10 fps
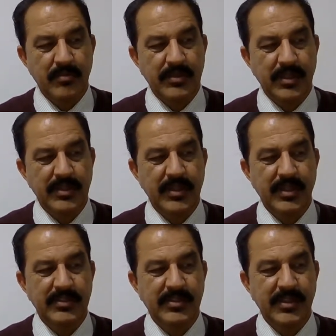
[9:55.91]
Besides
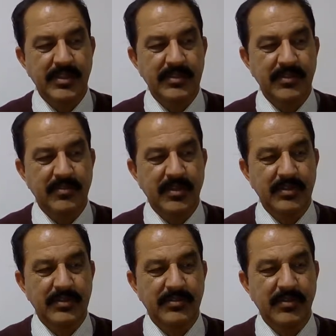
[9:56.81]
acts as a
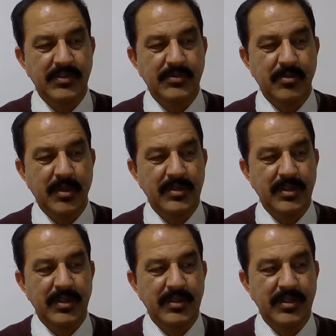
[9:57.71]
flux
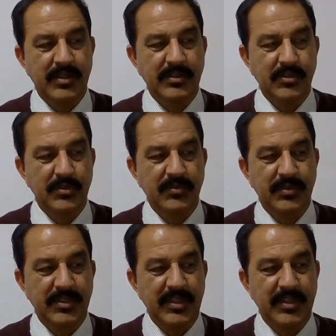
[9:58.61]
feldspar and also
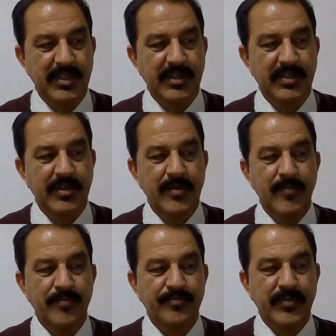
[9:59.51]
facilitate
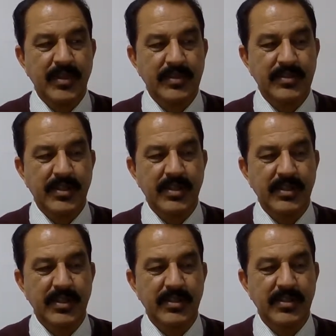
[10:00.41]

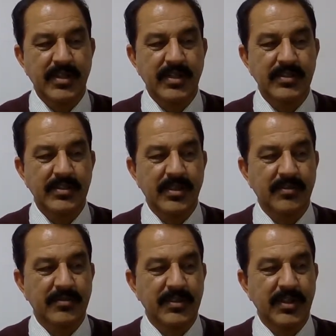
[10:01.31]
drying and release
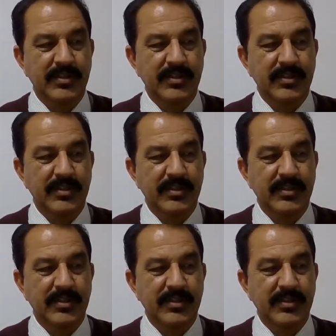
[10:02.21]
of